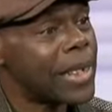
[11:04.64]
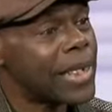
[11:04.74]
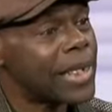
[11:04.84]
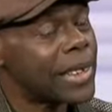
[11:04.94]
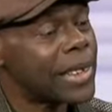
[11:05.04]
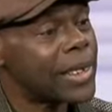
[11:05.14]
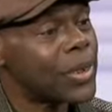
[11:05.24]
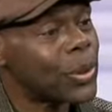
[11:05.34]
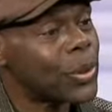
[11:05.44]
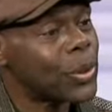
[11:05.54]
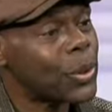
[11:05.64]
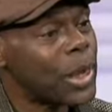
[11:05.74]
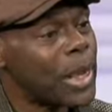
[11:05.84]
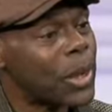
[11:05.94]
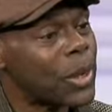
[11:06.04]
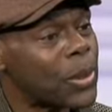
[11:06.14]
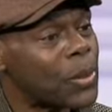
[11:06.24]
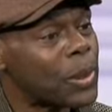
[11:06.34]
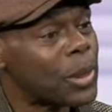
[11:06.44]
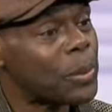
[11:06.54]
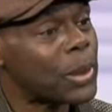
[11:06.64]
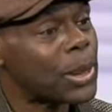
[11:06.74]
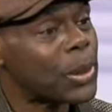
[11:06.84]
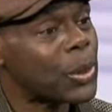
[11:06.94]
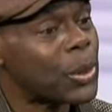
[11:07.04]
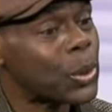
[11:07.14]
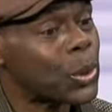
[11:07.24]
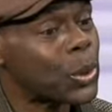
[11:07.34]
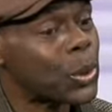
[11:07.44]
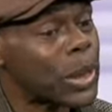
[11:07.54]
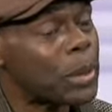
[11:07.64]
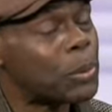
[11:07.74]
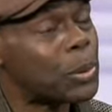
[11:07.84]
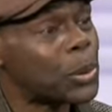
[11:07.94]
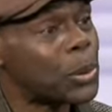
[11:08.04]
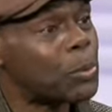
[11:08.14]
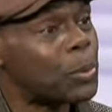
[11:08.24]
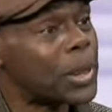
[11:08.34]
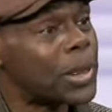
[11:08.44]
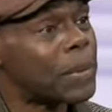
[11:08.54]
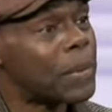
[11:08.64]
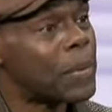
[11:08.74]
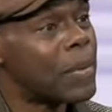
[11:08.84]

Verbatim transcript: it has the social, economic, political shock absorbs